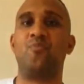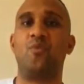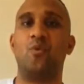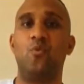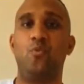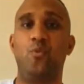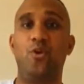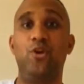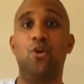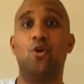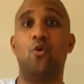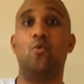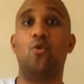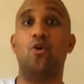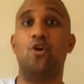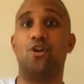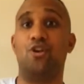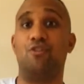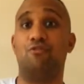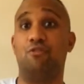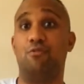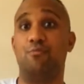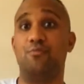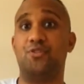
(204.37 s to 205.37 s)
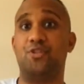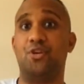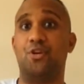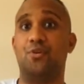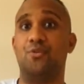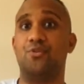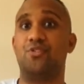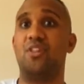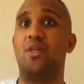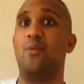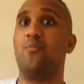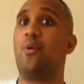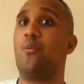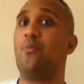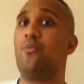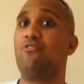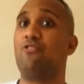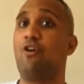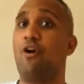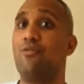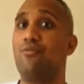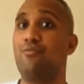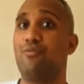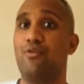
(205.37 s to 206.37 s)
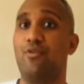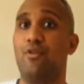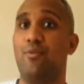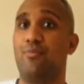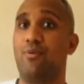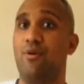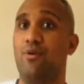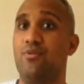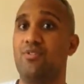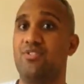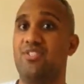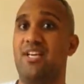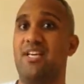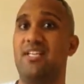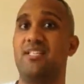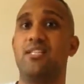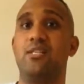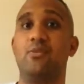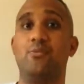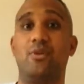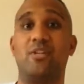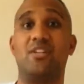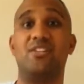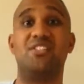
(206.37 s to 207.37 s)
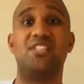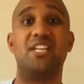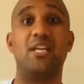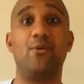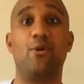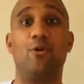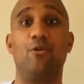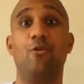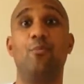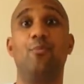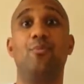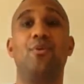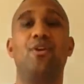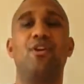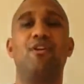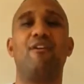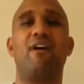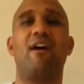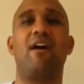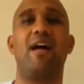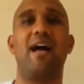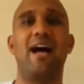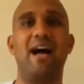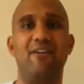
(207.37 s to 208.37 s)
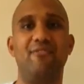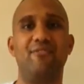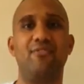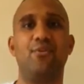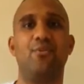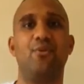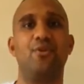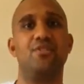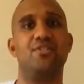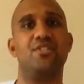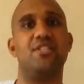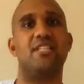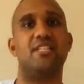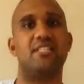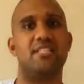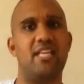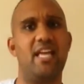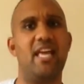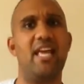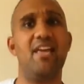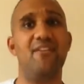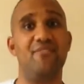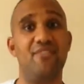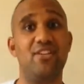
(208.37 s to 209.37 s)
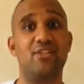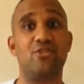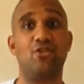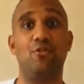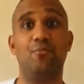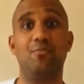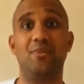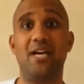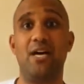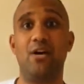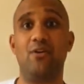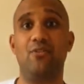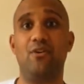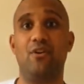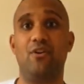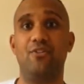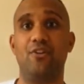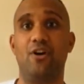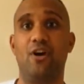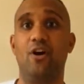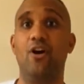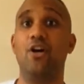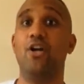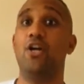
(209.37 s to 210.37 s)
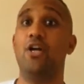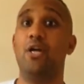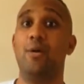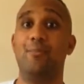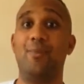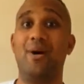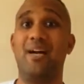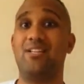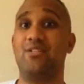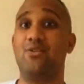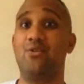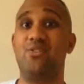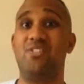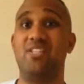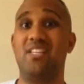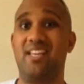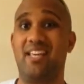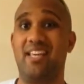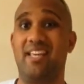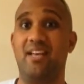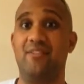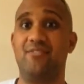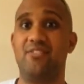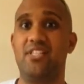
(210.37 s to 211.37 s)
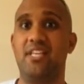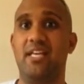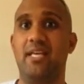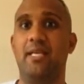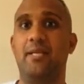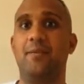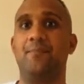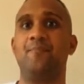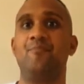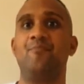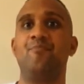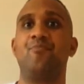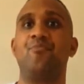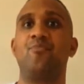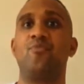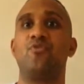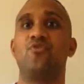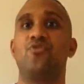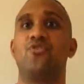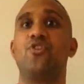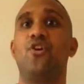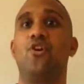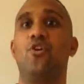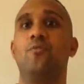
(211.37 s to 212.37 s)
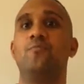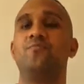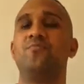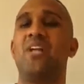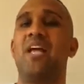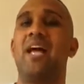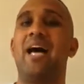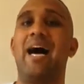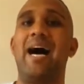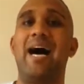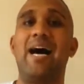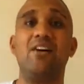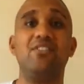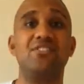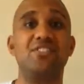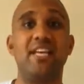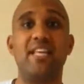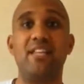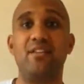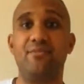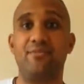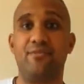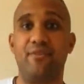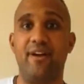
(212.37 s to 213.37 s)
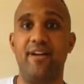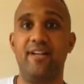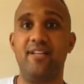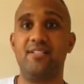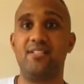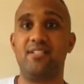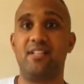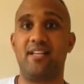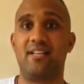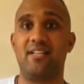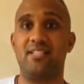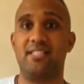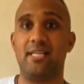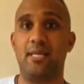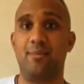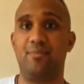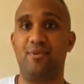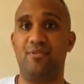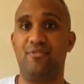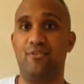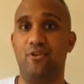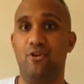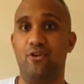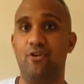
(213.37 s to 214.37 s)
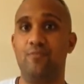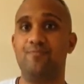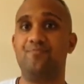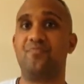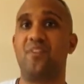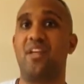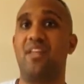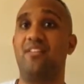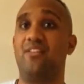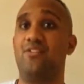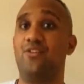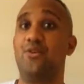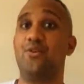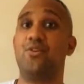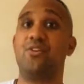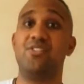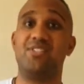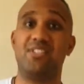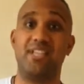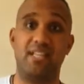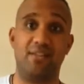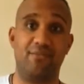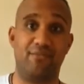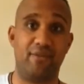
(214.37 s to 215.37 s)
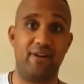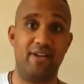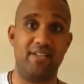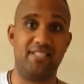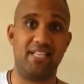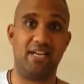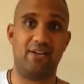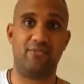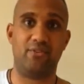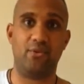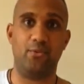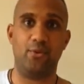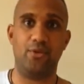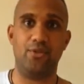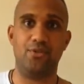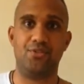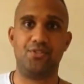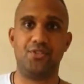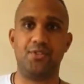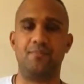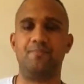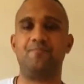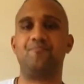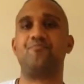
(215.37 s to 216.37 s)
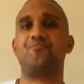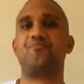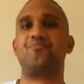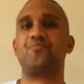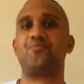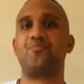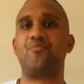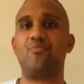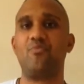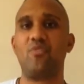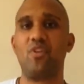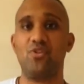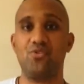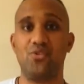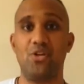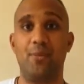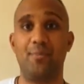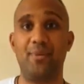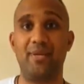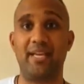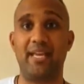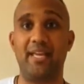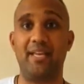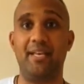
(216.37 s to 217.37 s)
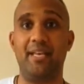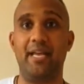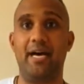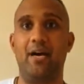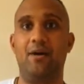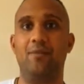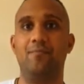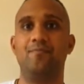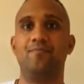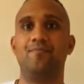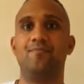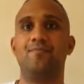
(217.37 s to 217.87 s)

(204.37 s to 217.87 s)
we know where you're up to. So then when we've gone through the process, we can see what number you're at afterwards and if it's come down or not by using EFT. So I'll say the phrase like I said before and then you can say the phrase afterwards. So I'll begin now.